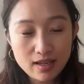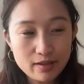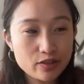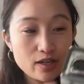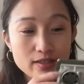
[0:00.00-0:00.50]
I
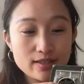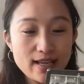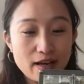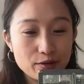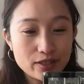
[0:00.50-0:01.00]
dug this
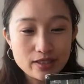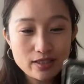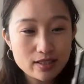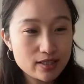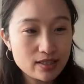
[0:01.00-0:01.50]
out.
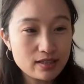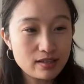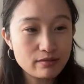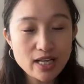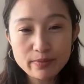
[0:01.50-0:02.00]
This is
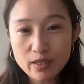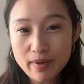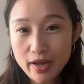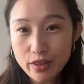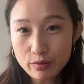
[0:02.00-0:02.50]
a Raspberry
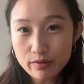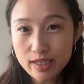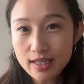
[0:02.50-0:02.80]
Pi 3.